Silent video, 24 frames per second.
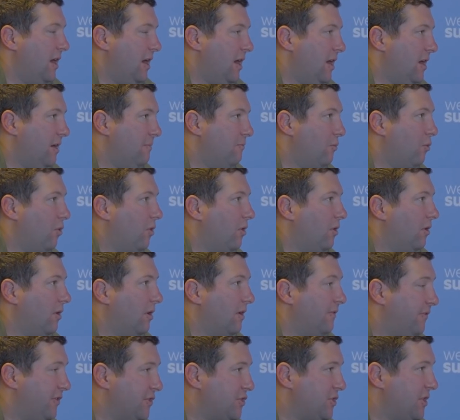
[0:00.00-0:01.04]
uh, more
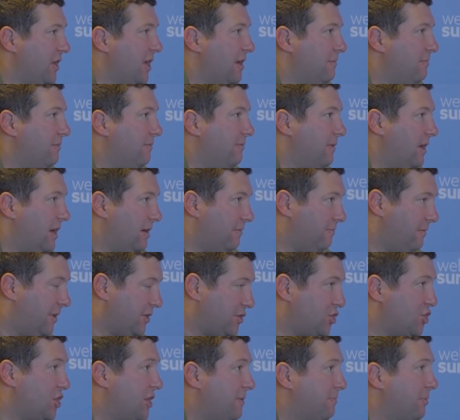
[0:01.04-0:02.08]
efficient and uh,
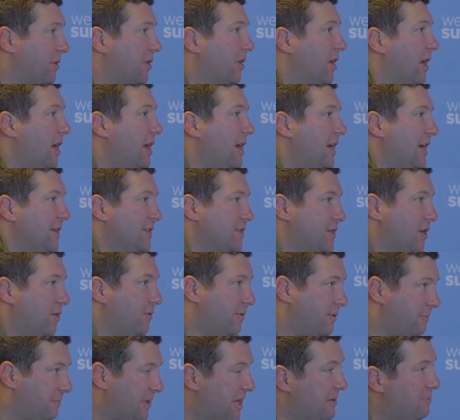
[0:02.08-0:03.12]
much cheaper. And so
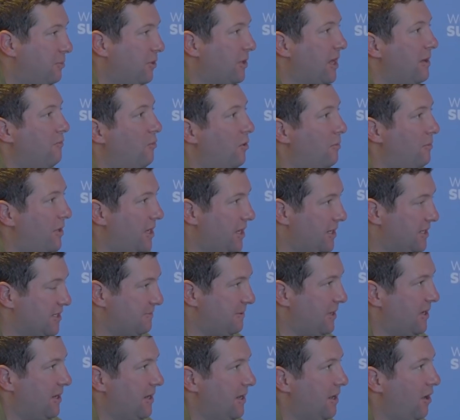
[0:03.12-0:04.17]
the people get more money to
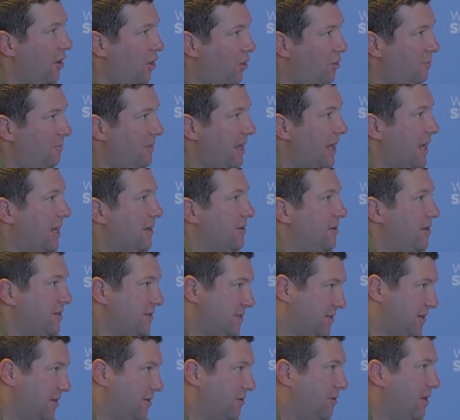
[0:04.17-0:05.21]
spend at home, and
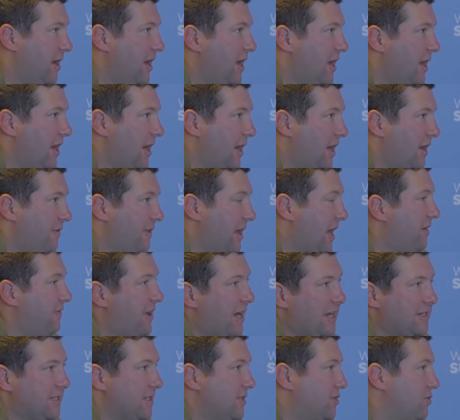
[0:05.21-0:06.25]
also uh, they have
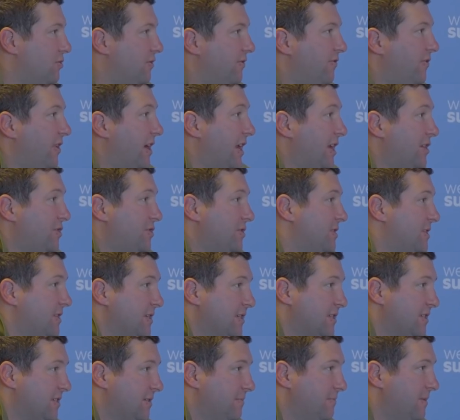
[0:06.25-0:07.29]
access to a financial
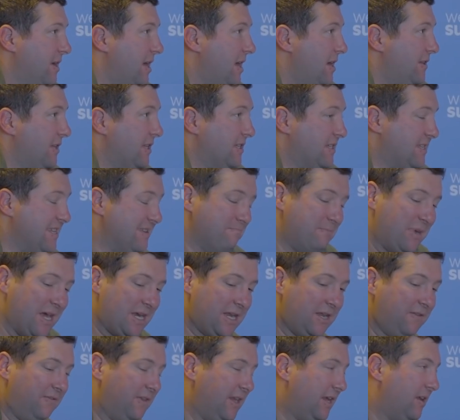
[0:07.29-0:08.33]
system that's
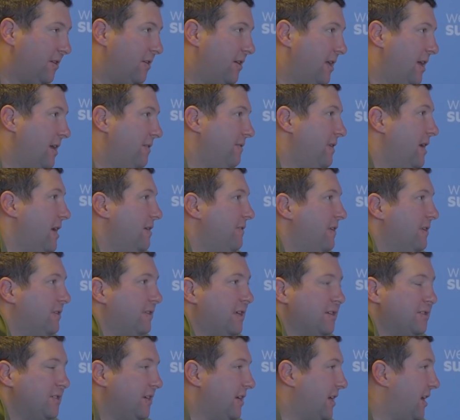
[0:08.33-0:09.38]
embedded in the internet that
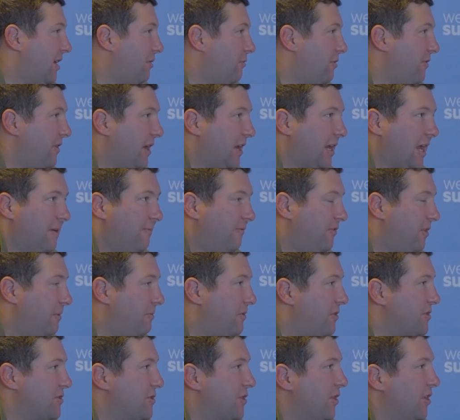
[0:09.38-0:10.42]
doesn't care where they came from
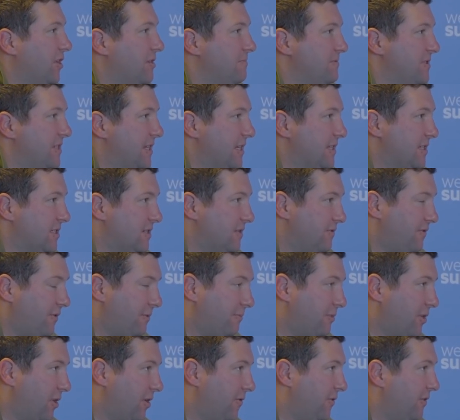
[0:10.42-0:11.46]
or the circumstances of their
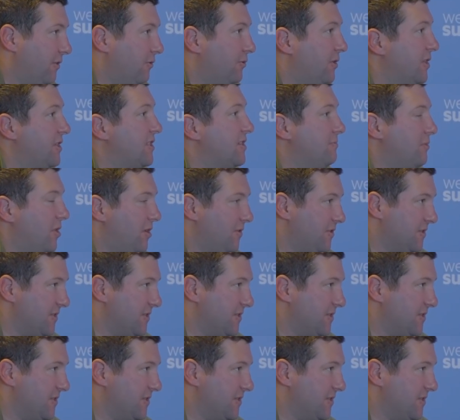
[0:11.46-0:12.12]
birth and treats them all